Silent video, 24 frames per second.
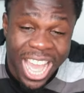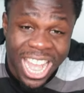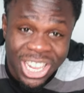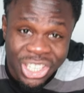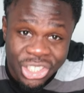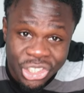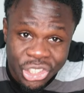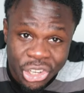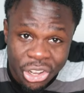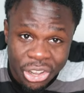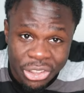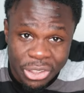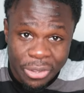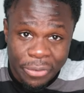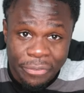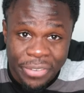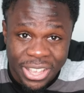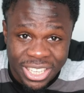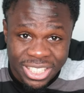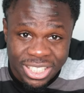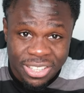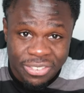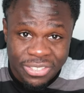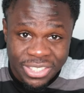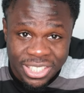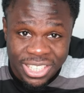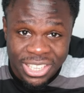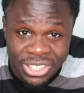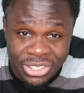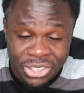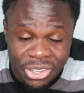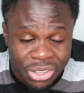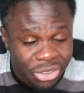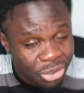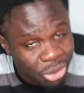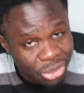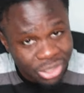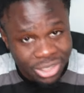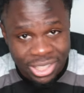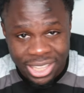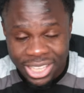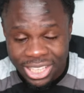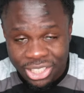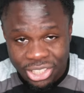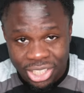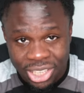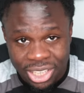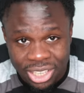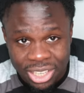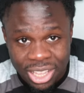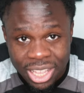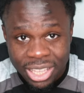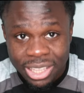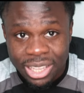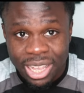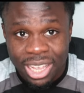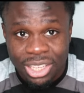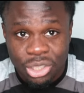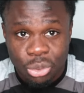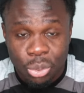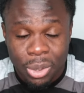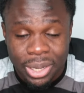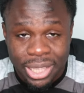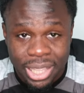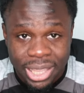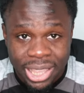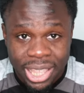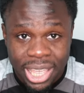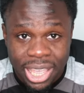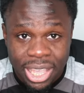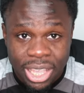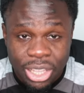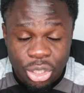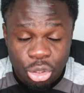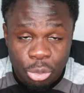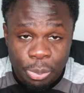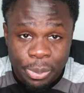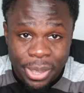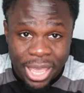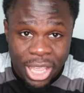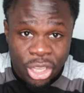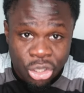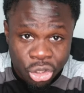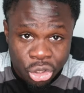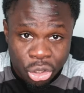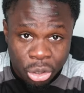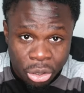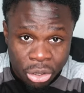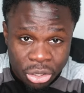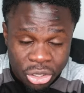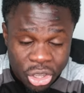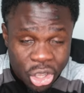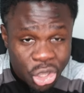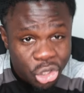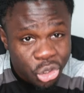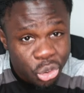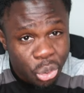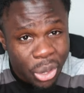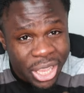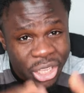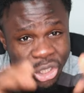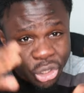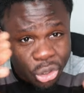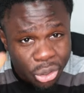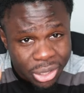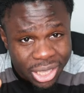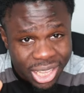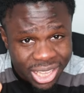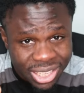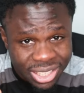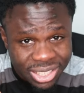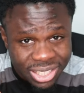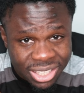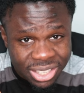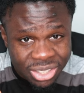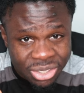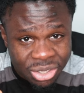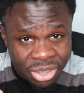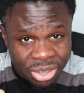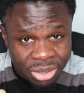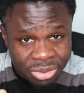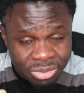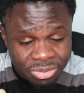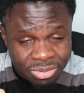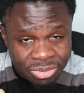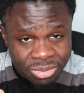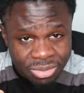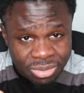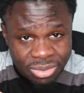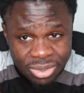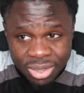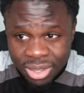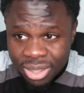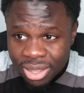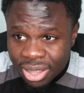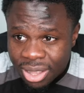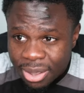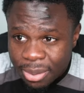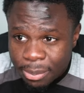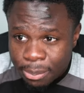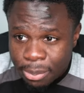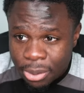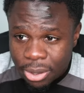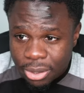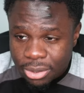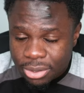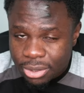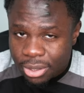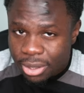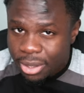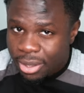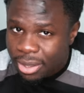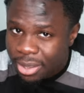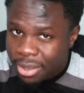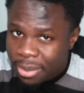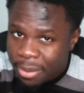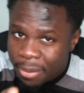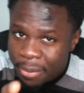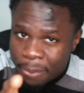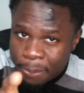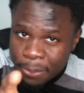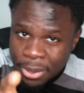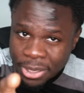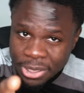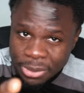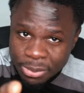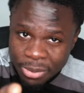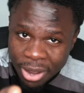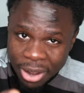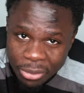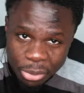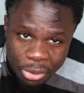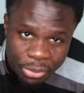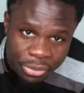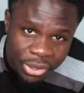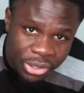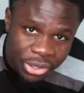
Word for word: enjoy your festive season because literally that's why they're there to be enjoyed. So enjoy that season, but be smart with